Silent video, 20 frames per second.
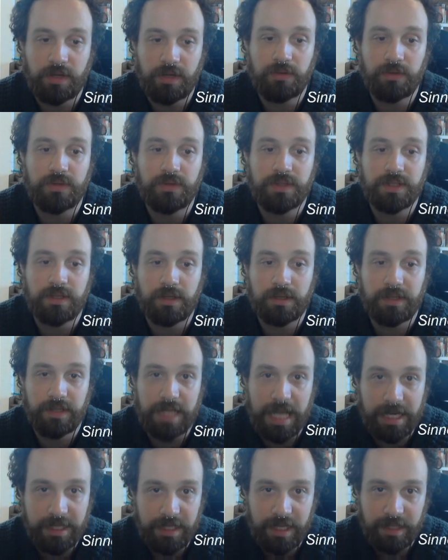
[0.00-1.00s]
going to start
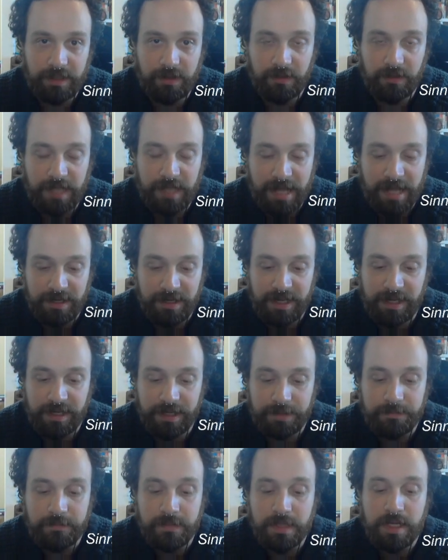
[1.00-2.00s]

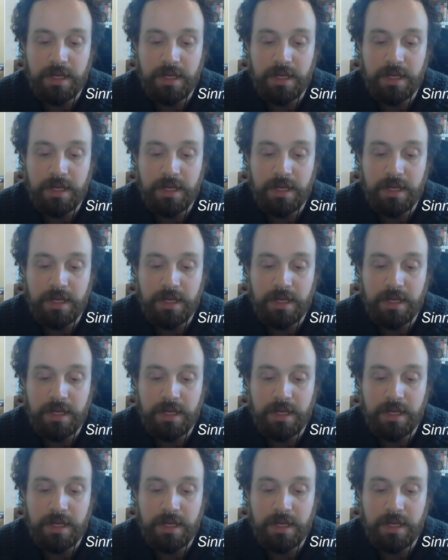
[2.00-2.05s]
concatenating.